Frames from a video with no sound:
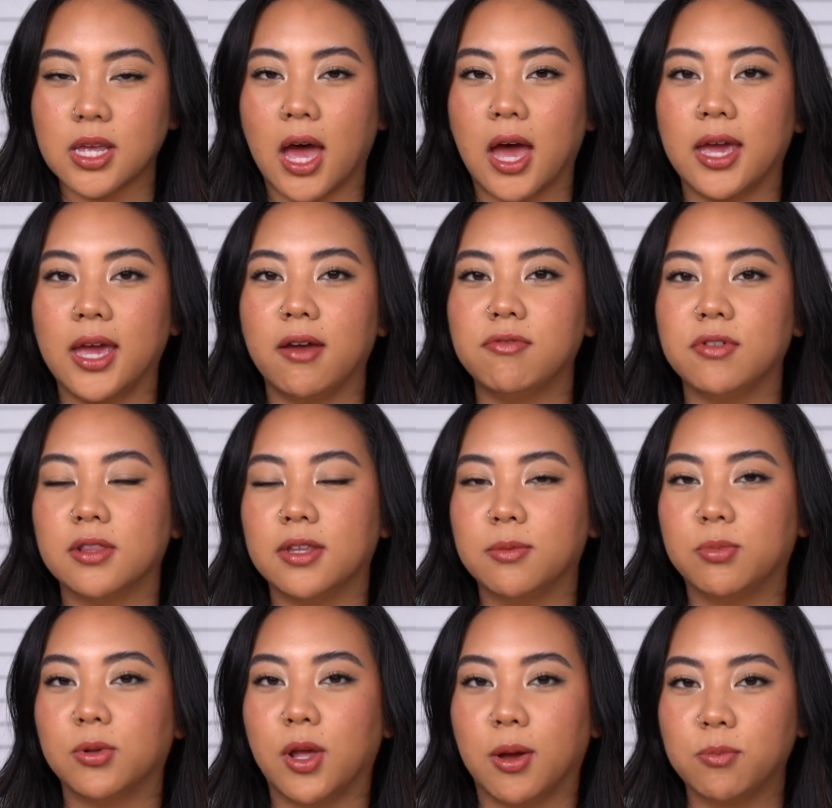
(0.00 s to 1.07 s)
I have the
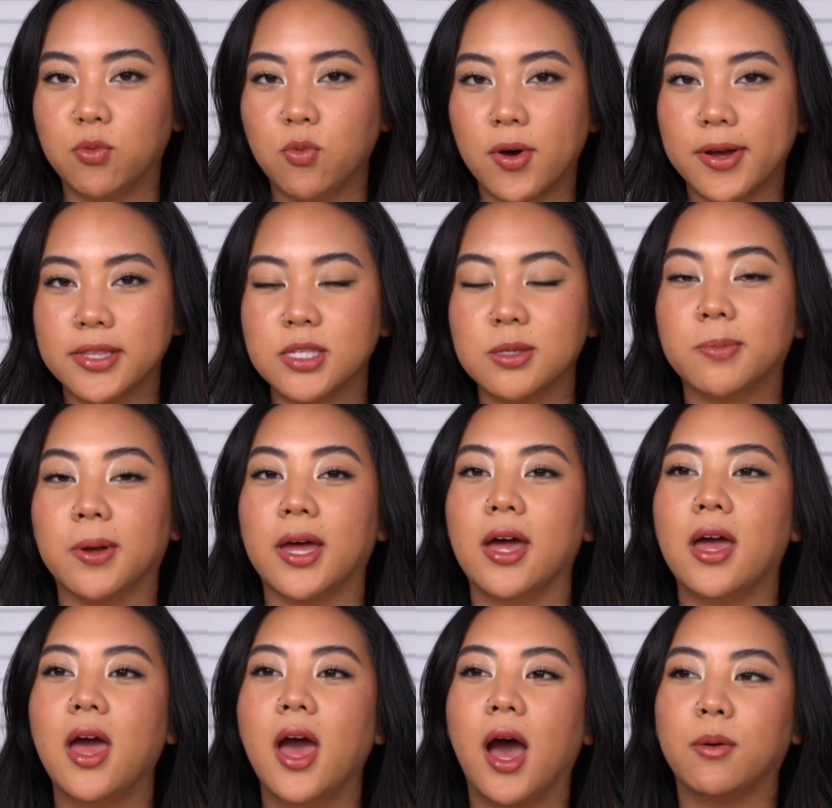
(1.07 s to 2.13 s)
lip plump ones, but
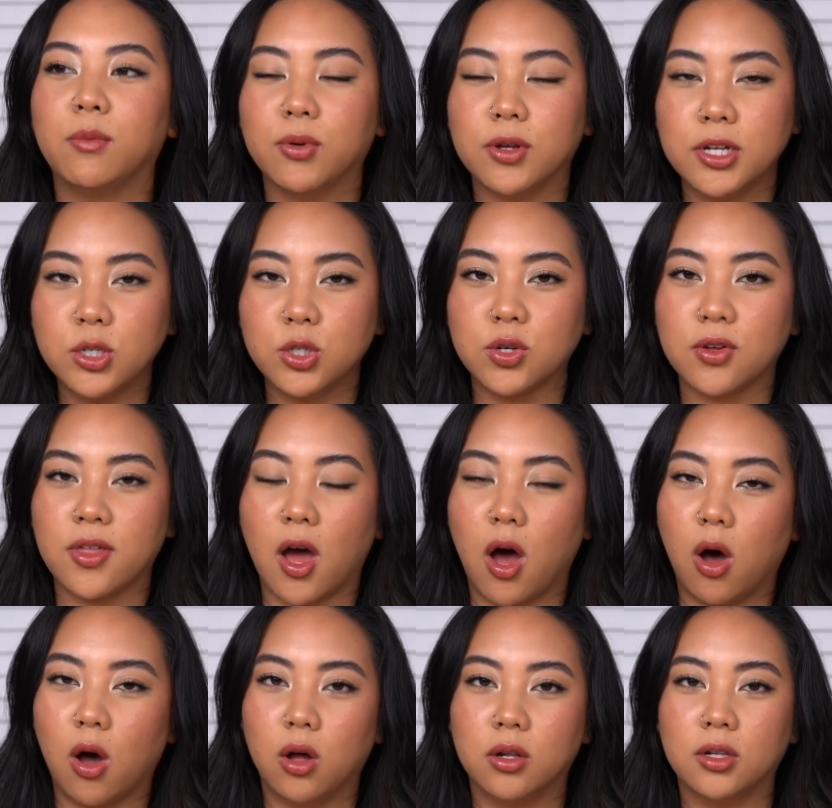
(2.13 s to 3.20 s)
I'm pretty sure that
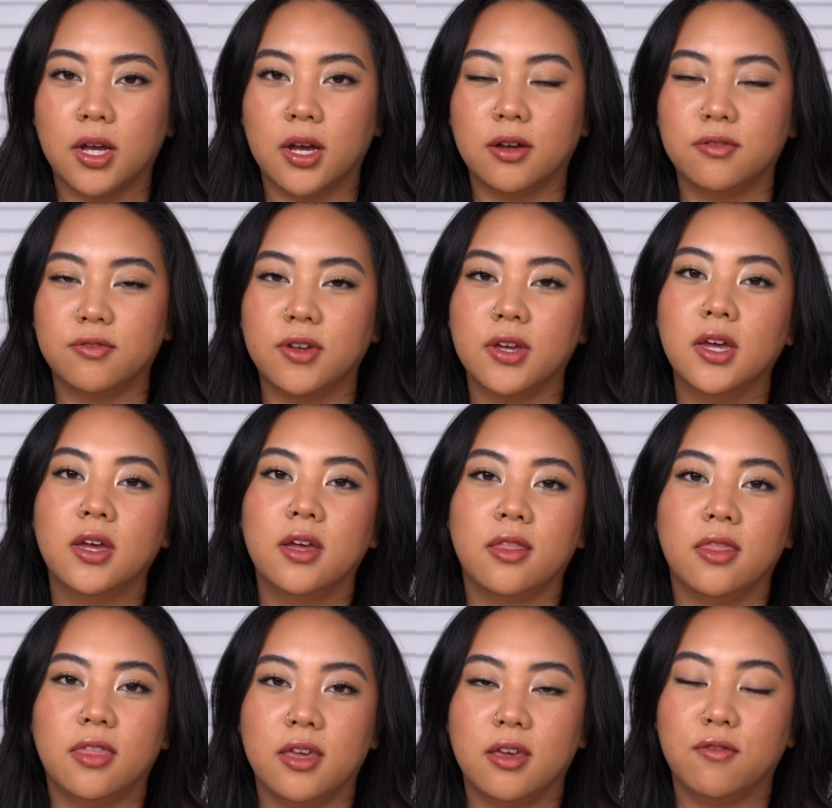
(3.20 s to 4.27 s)
all of
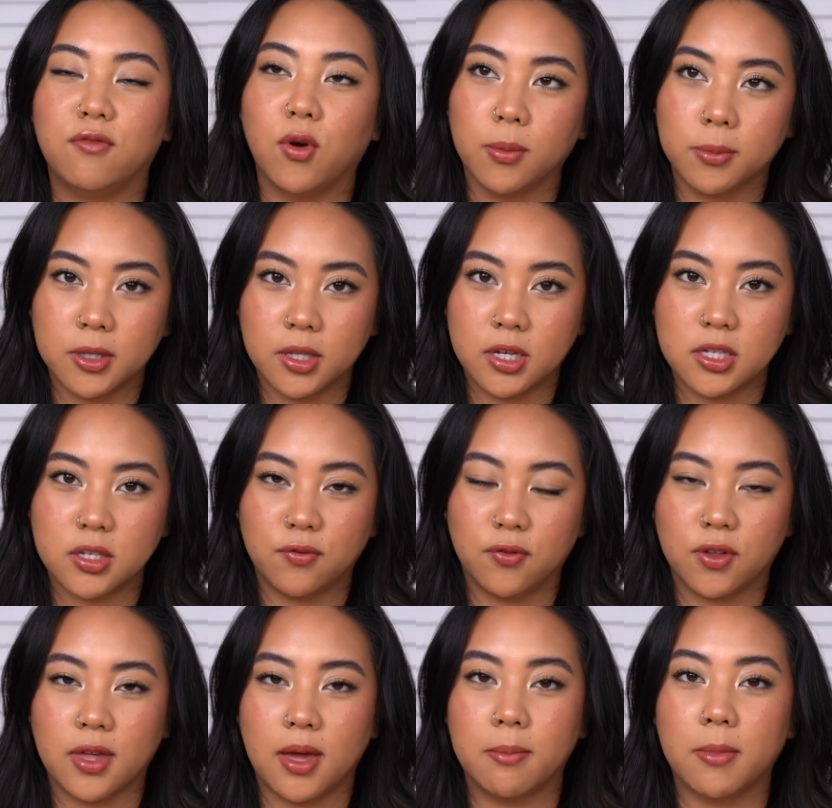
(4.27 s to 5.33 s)
the formulas
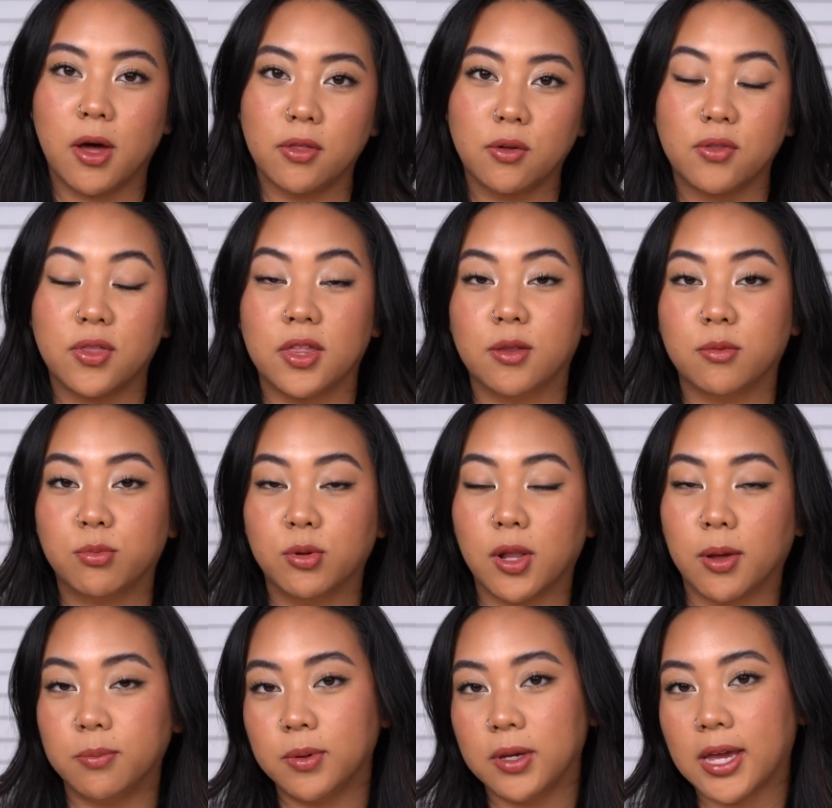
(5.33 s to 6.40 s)
for them, other than the
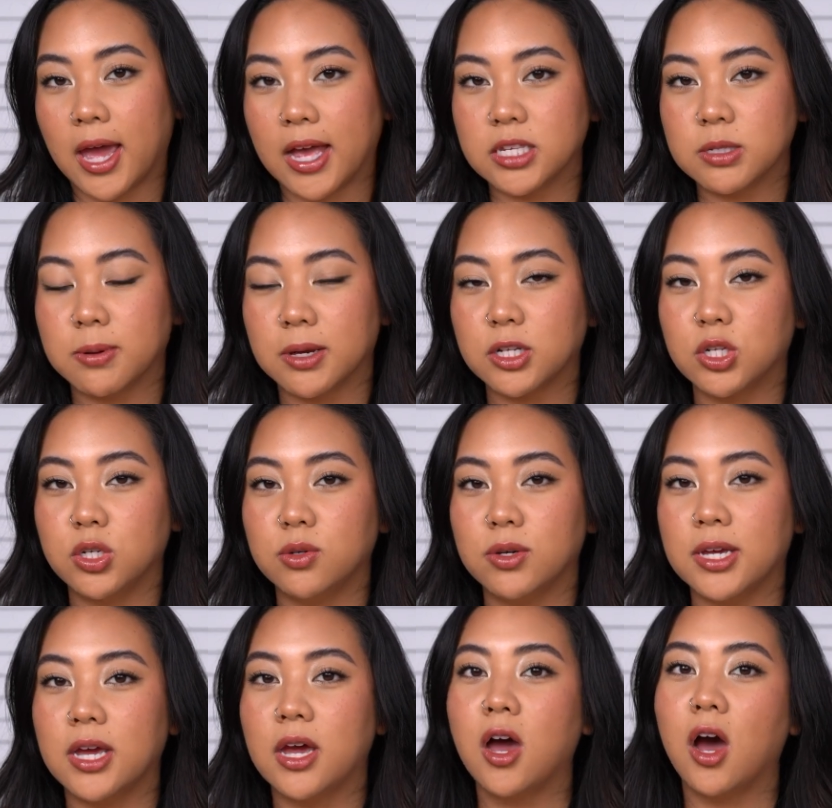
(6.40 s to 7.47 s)
plumping aspect to
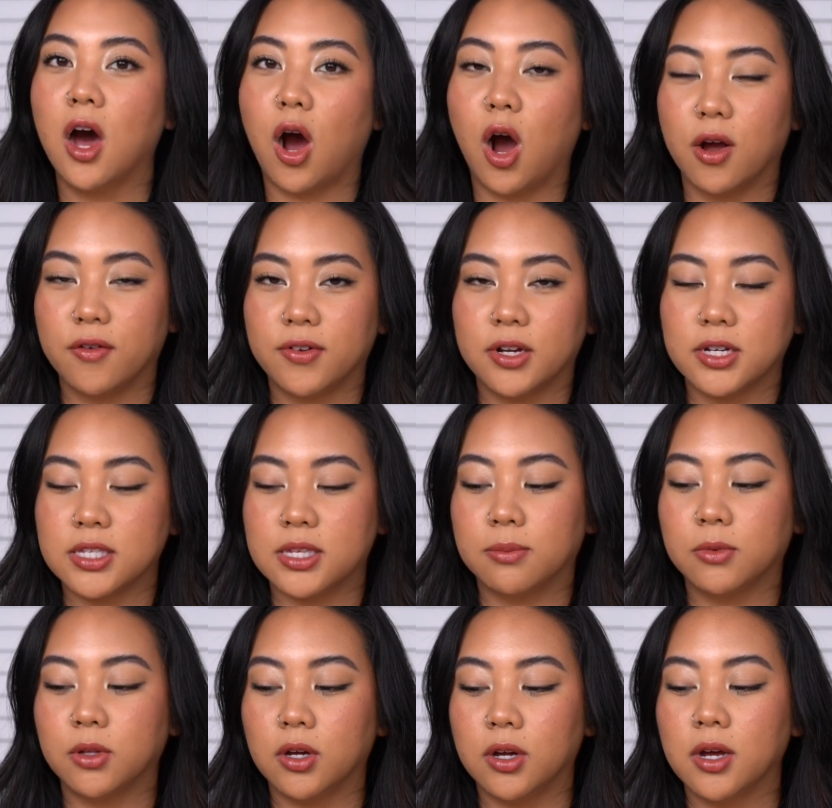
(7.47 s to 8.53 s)
it, are very
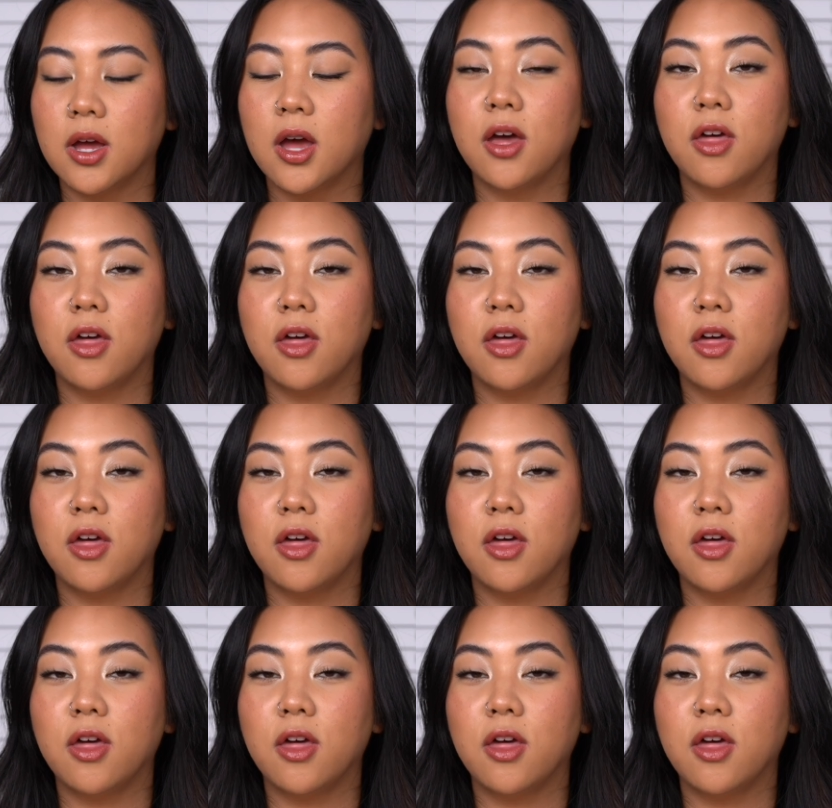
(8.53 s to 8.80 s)
similar.